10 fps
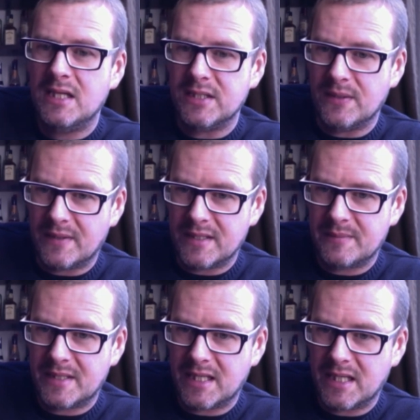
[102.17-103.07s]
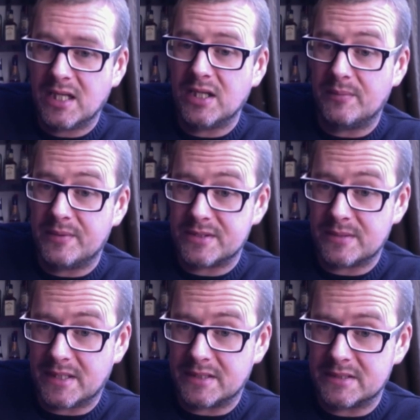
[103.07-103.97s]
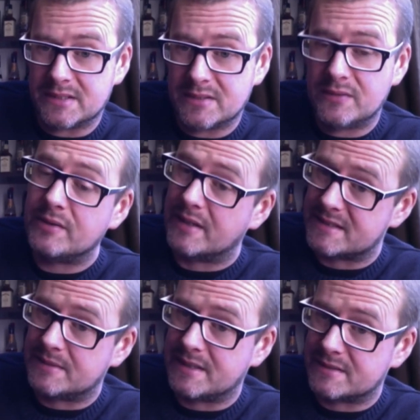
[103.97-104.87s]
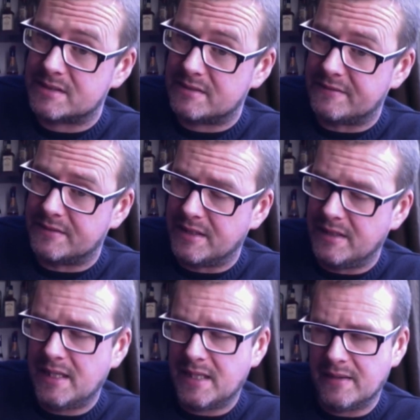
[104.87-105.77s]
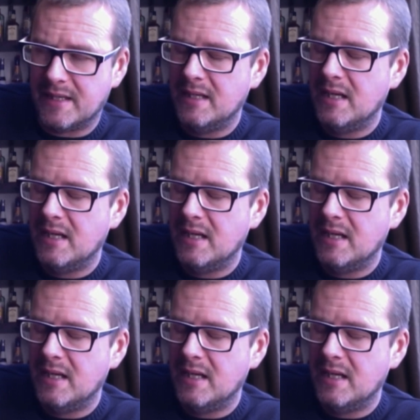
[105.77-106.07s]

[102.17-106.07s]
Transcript: You want your money, you'll push your buttons, or you'll get someone else to do it for you. Anyway,